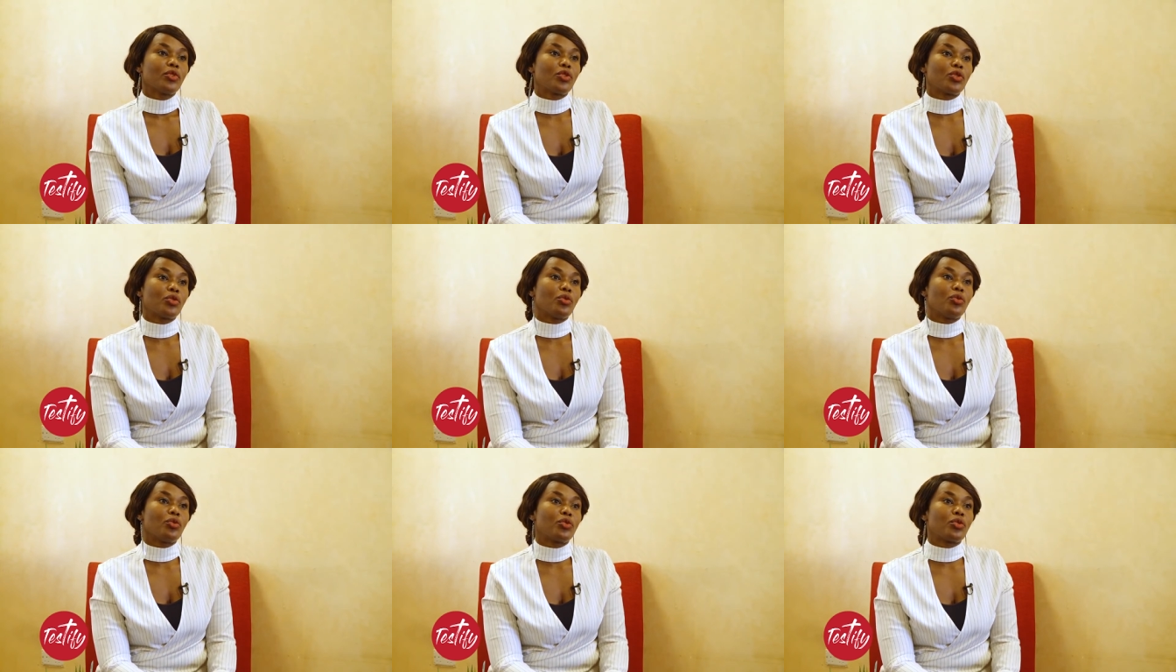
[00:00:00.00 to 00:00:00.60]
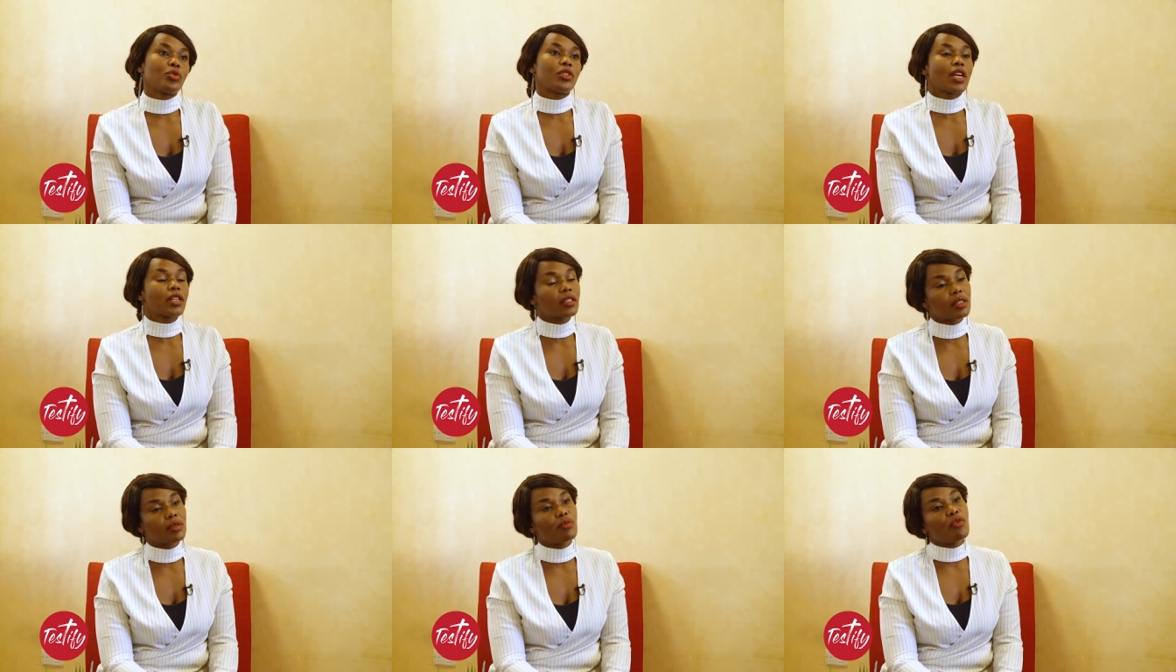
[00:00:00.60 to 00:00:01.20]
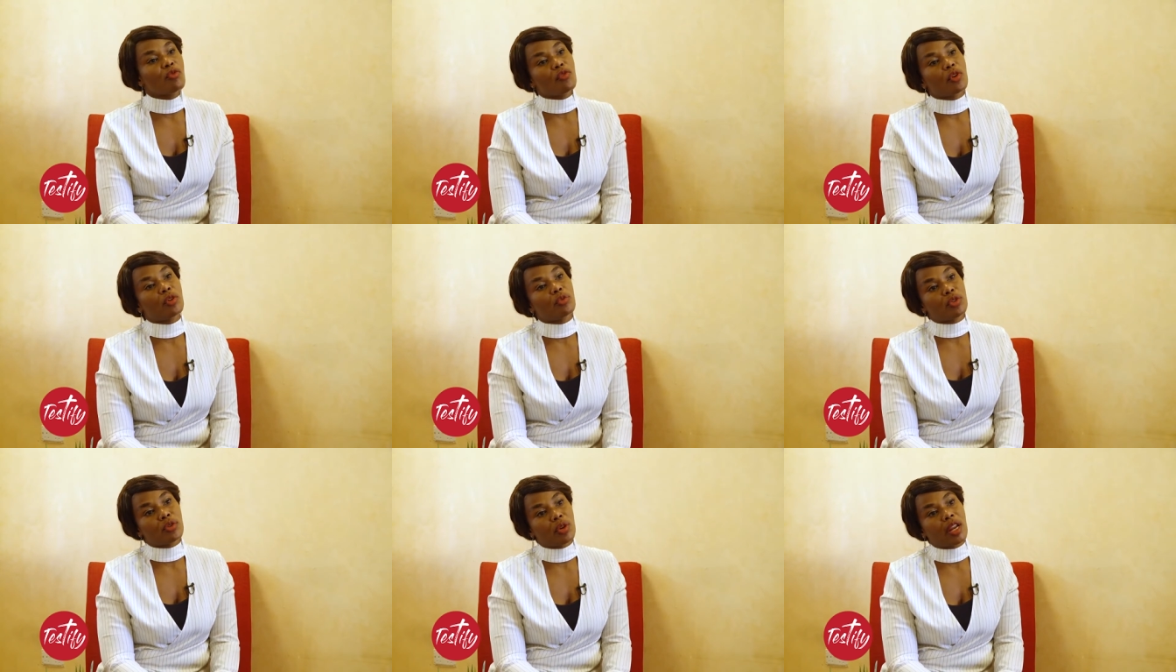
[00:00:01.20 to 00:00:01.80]
to just move
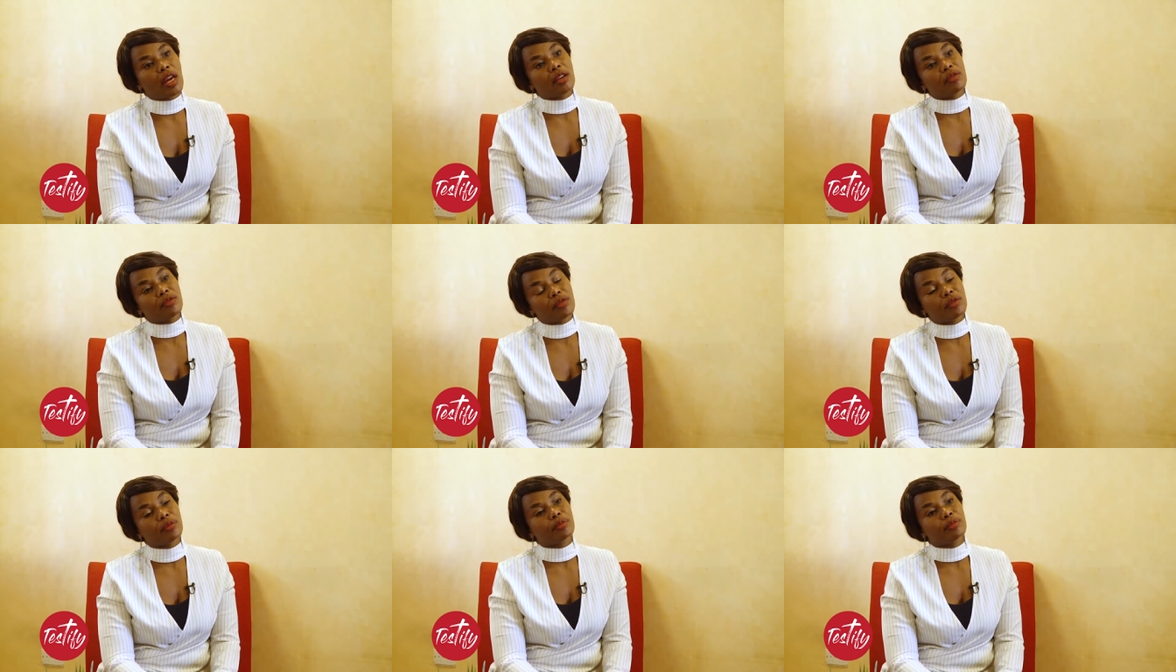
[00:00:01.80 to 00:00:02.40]
on with your life.